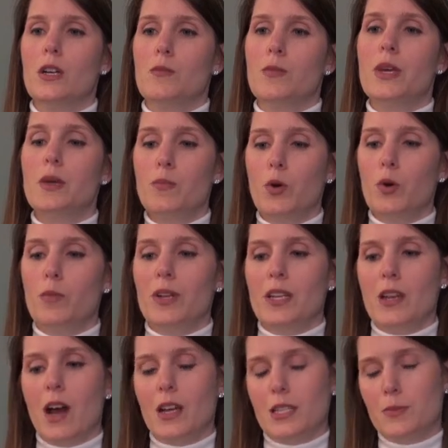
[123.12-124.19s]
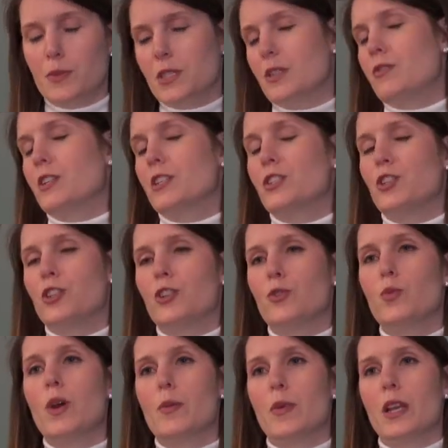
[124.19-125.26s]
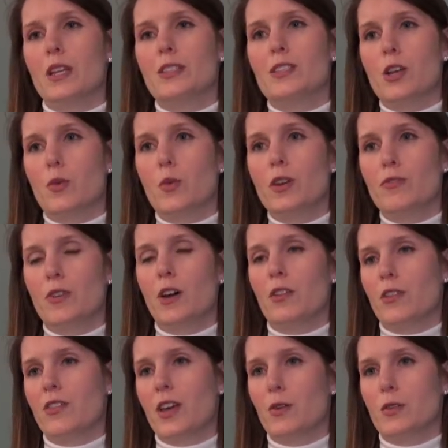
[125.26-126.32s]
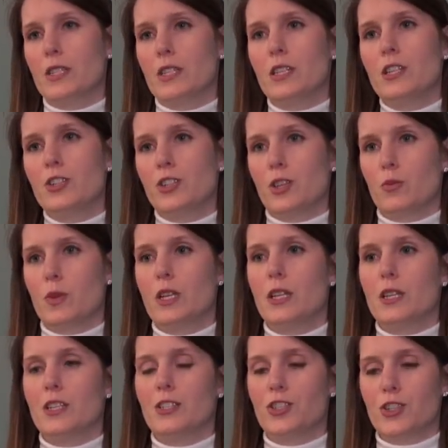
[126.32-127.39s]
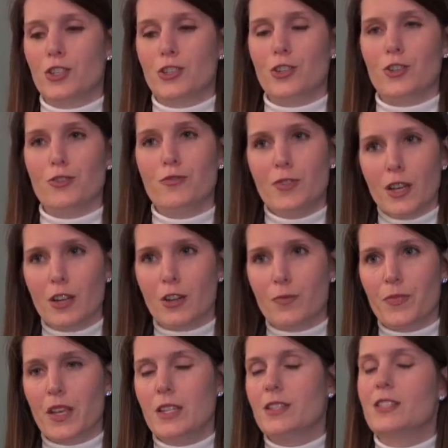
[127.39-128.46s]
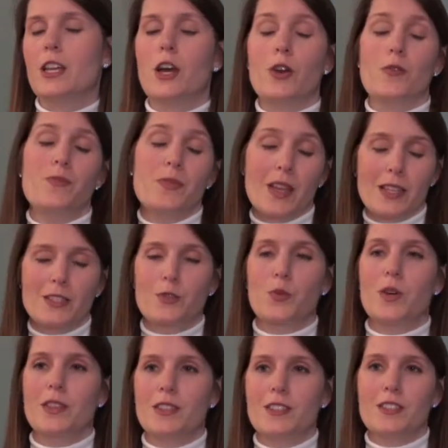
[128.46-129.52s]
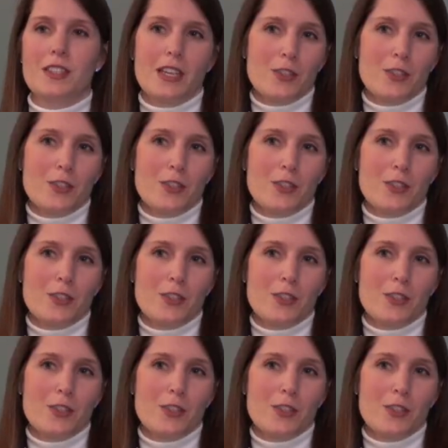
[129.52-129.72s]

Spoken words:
people, but not specific to women. And so we felt that that was a niche that we needed to fill. And so that's what this is